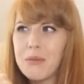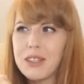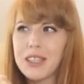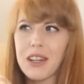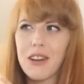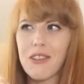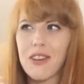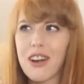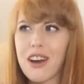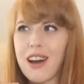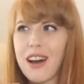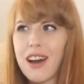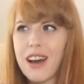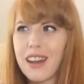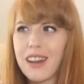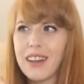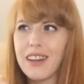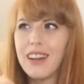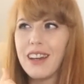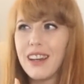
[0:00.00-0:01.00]
What's going
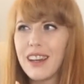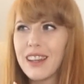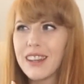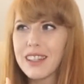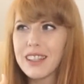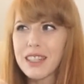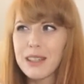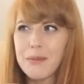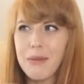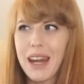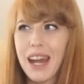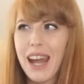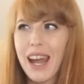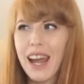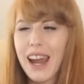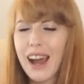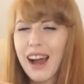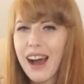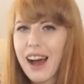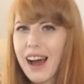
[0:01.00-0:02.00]
on? This is
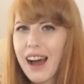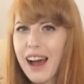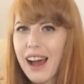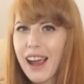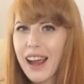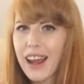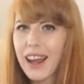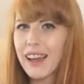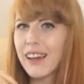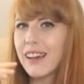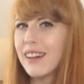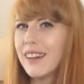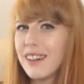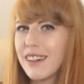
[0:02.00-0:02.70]
me. Hi.